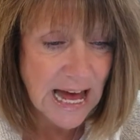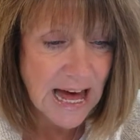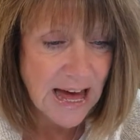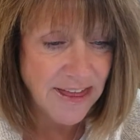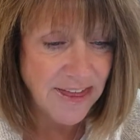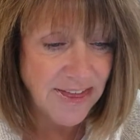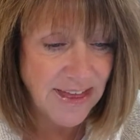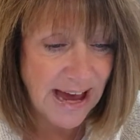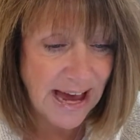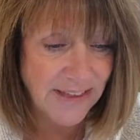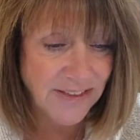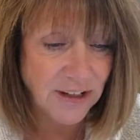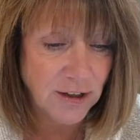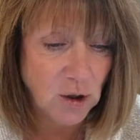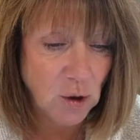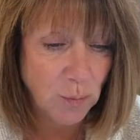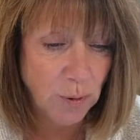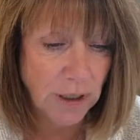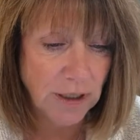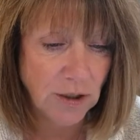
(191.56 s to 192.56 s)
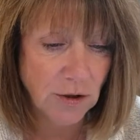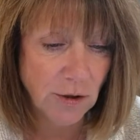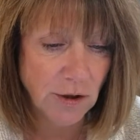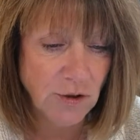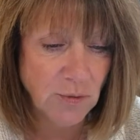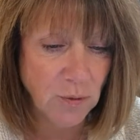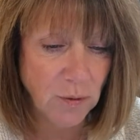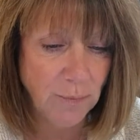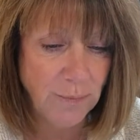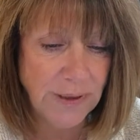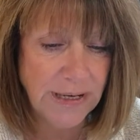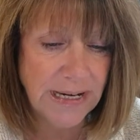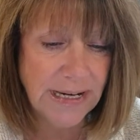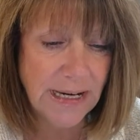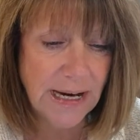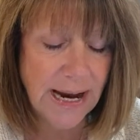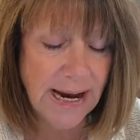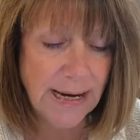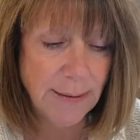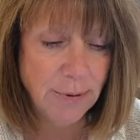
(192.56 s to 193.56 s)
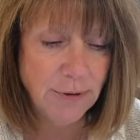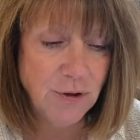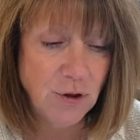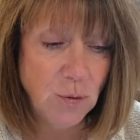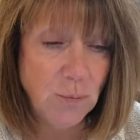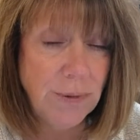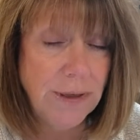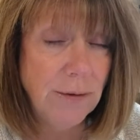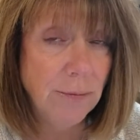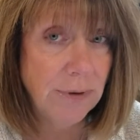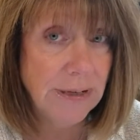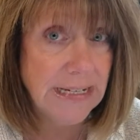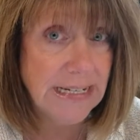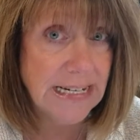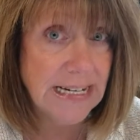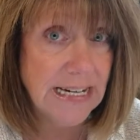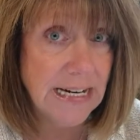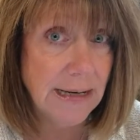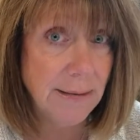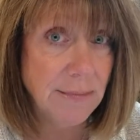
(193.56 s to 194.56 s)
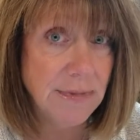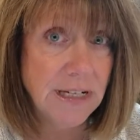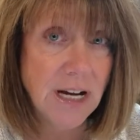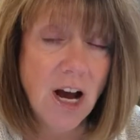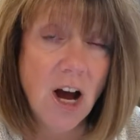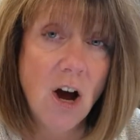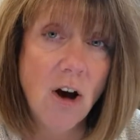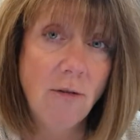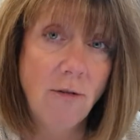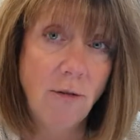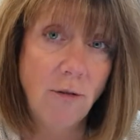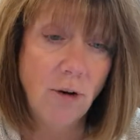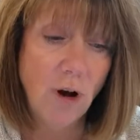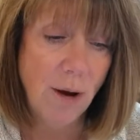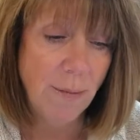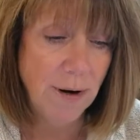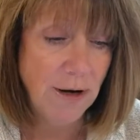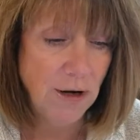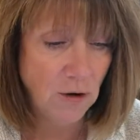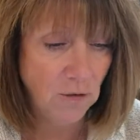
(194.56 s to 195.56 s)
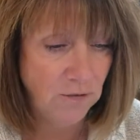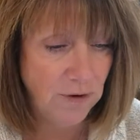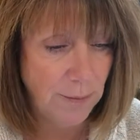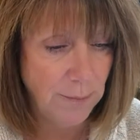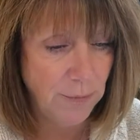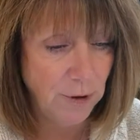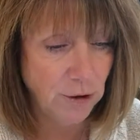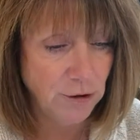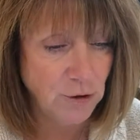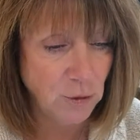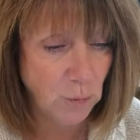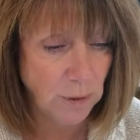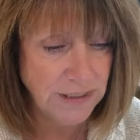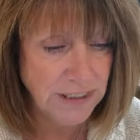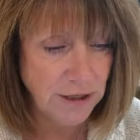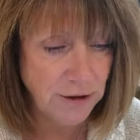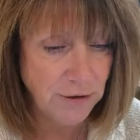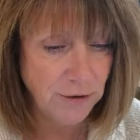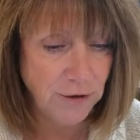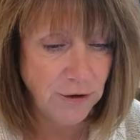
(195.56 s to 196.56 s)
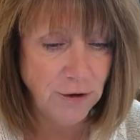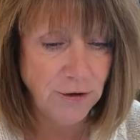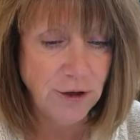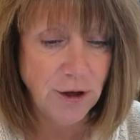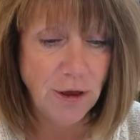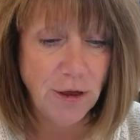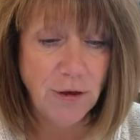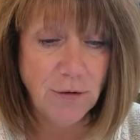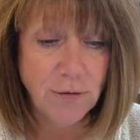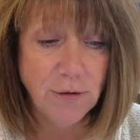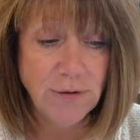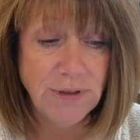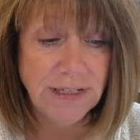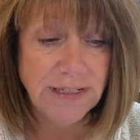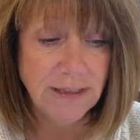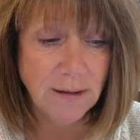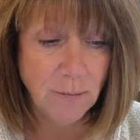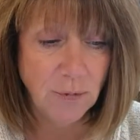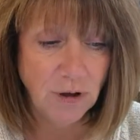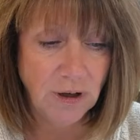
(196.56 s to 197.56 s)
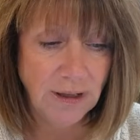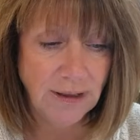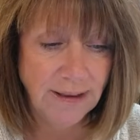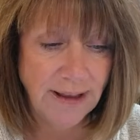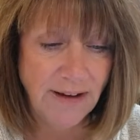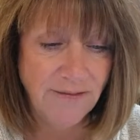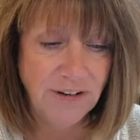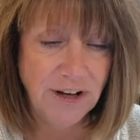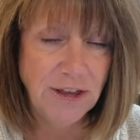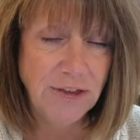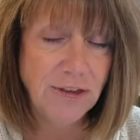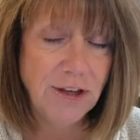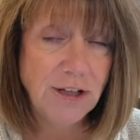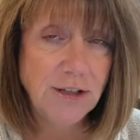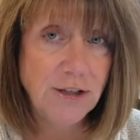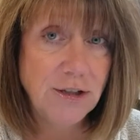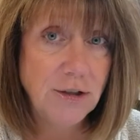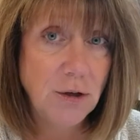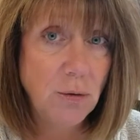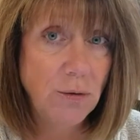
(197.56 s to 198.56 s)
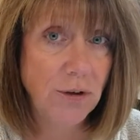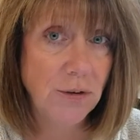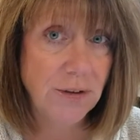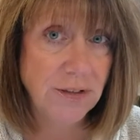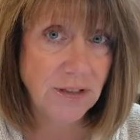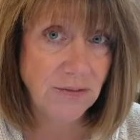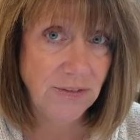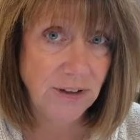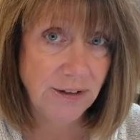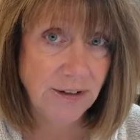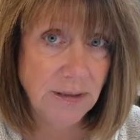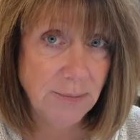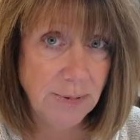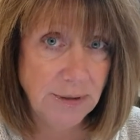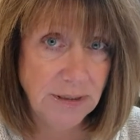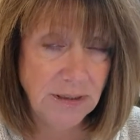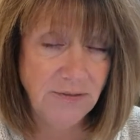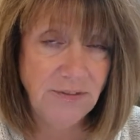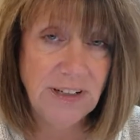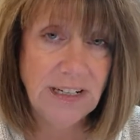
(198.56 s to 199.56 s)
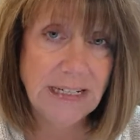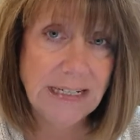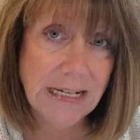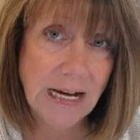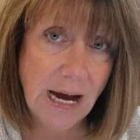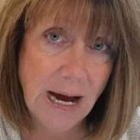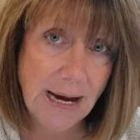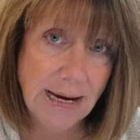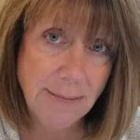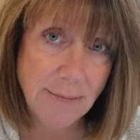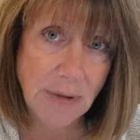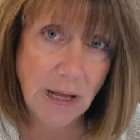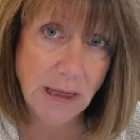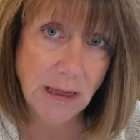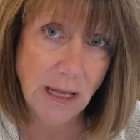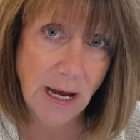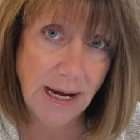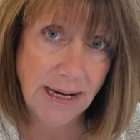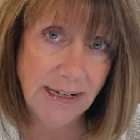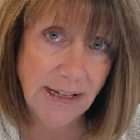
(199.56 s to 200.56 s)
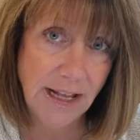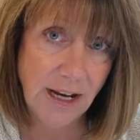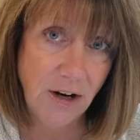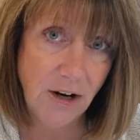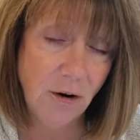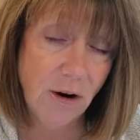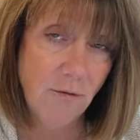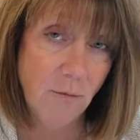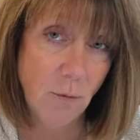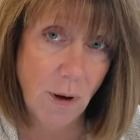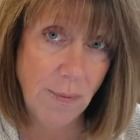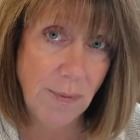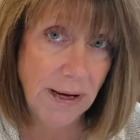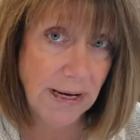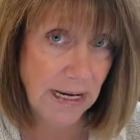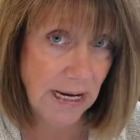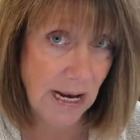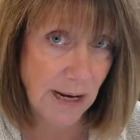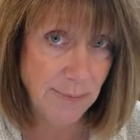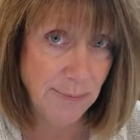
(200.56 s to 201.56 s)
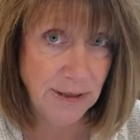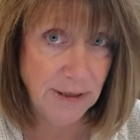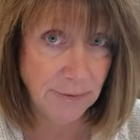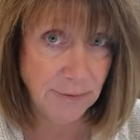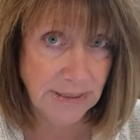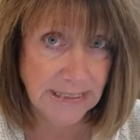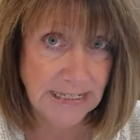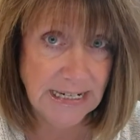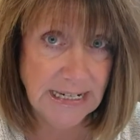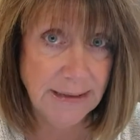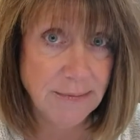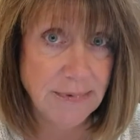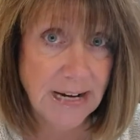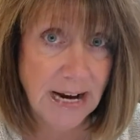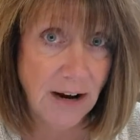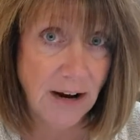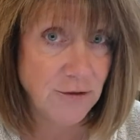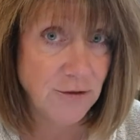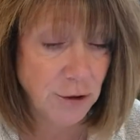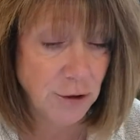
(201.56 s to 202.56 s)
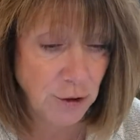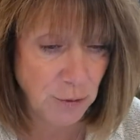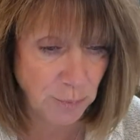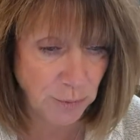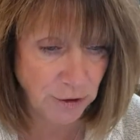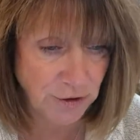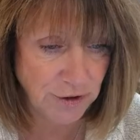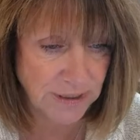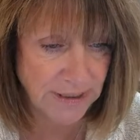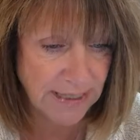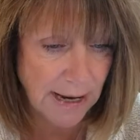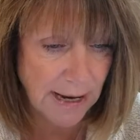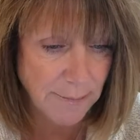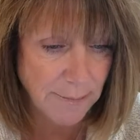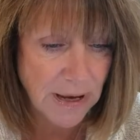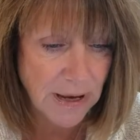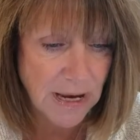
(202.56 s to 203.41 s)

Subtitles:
that the coupon codes will be able to be redeemed from November 23rd through December 11th. So there is a very specific timeline there of when they can be redeemed after you purchase them.